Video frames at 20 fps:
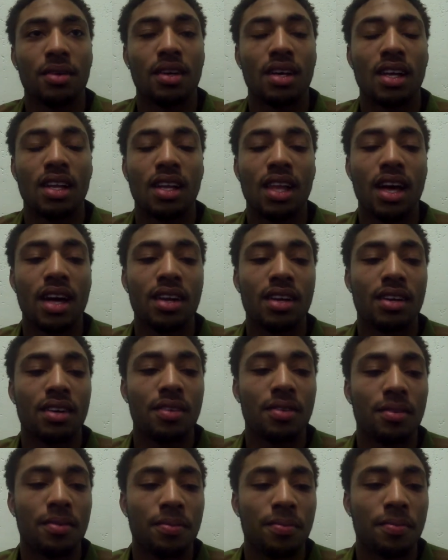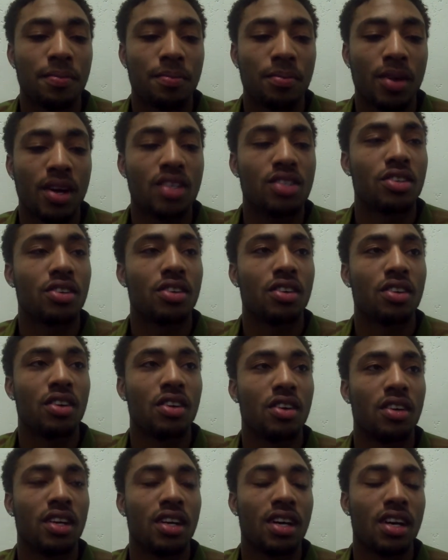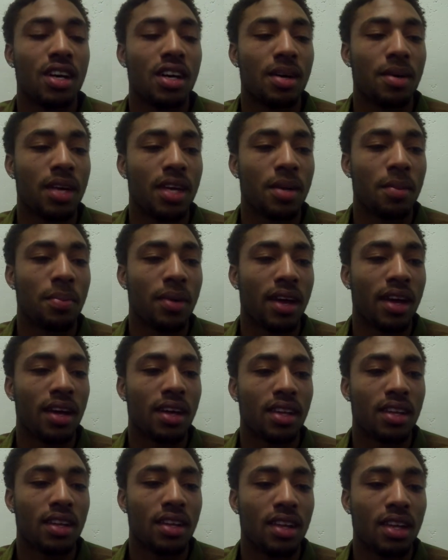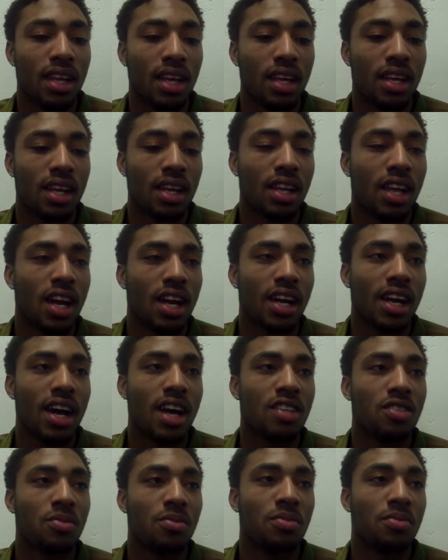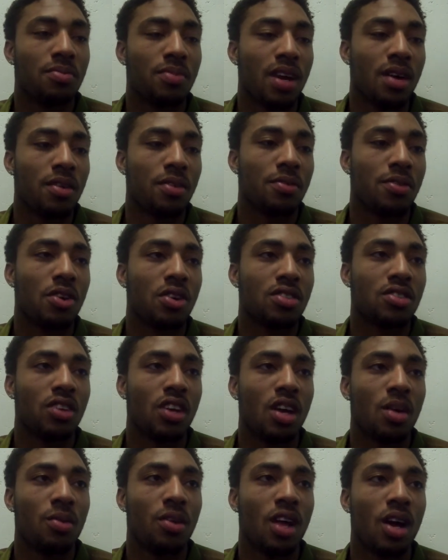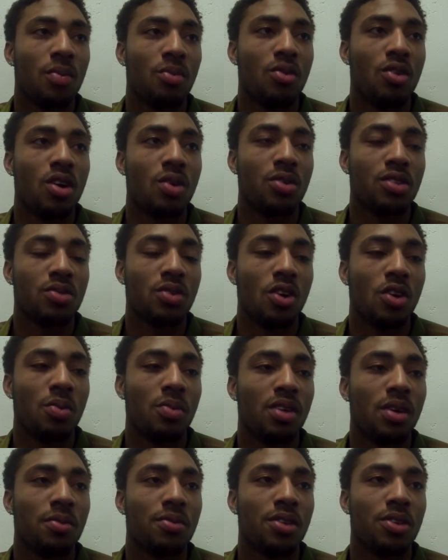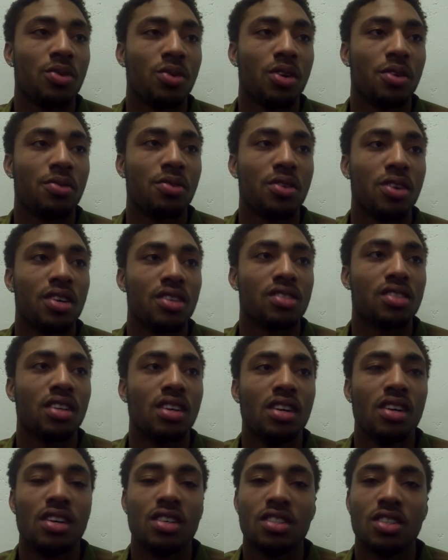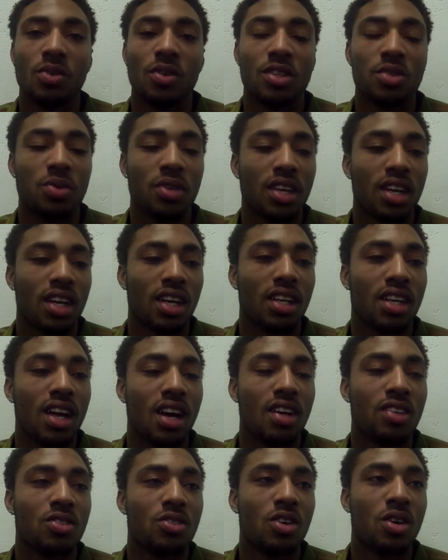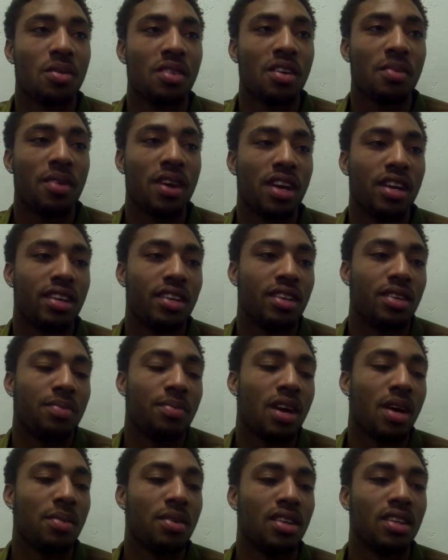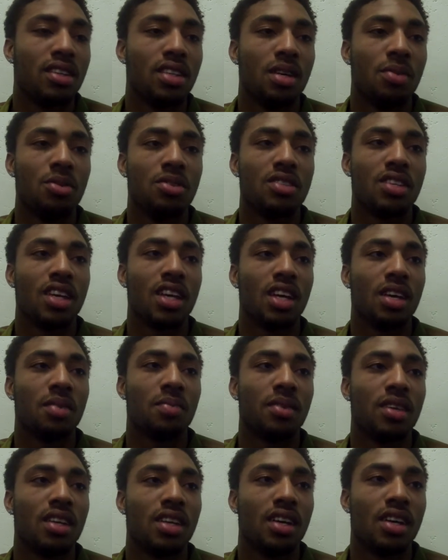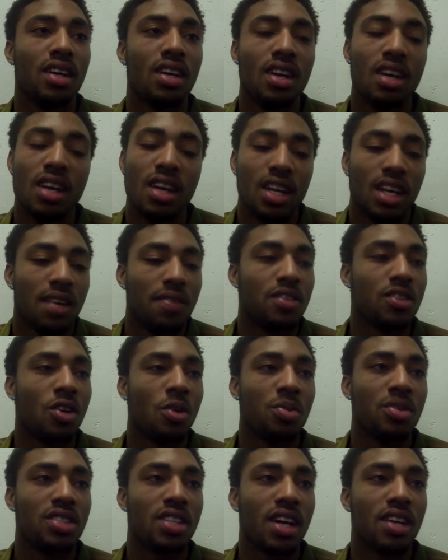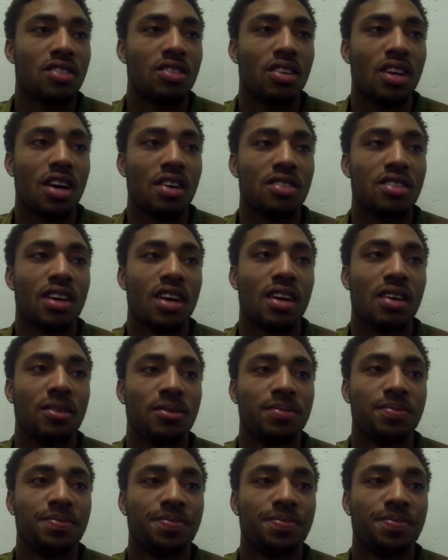A lot of pressure in the paint. And a lot of guys will probably focus on him a lot more, which will open up the three for us. So once we kick it down to him, everybody will probably double team and give us open shots on the outside.